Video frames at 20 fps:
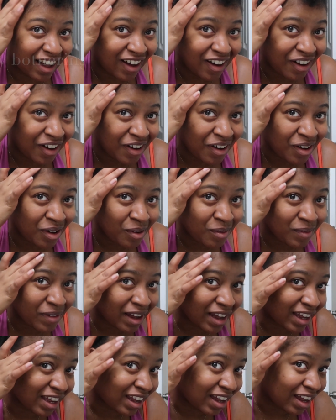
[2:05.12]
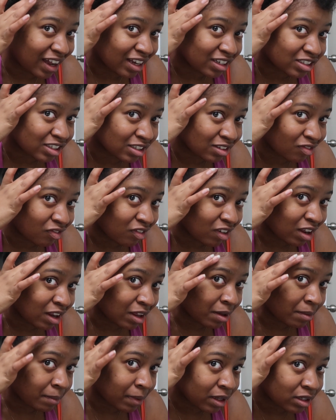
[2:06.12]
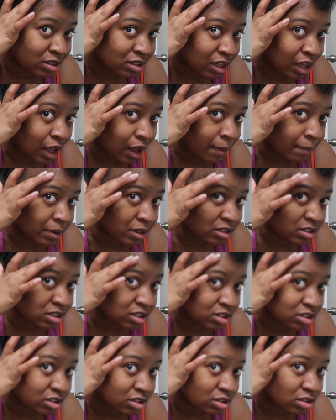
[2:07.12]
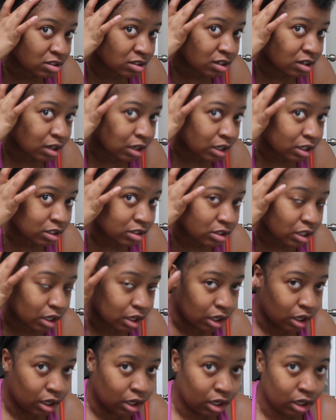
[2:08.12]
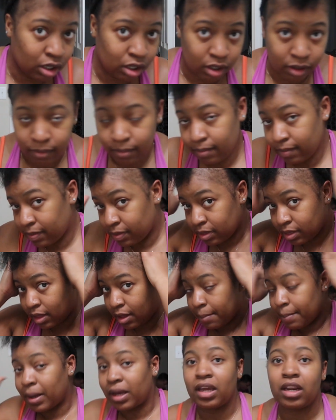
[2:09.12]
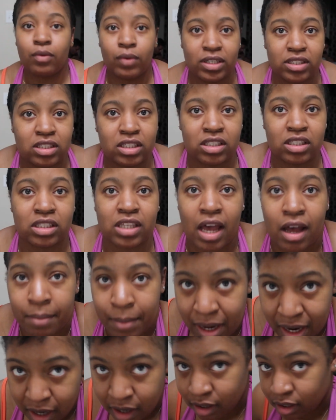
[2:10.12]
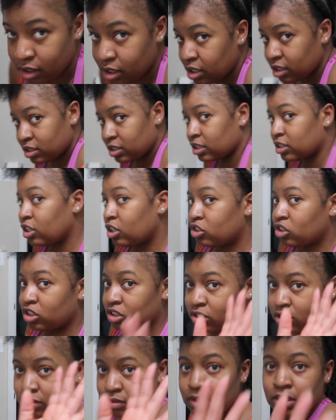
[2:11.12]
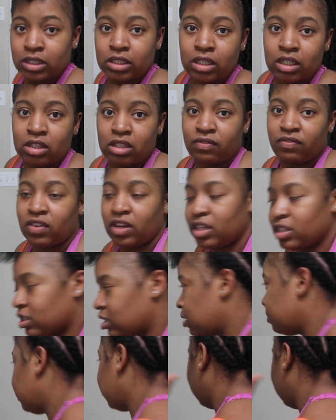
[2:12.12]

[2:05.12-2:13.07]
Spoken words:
Oh my gosh, just feeling my scalp is just crazy. But anyways, this is how my hair looks. I told you it wasn't nothing fancy,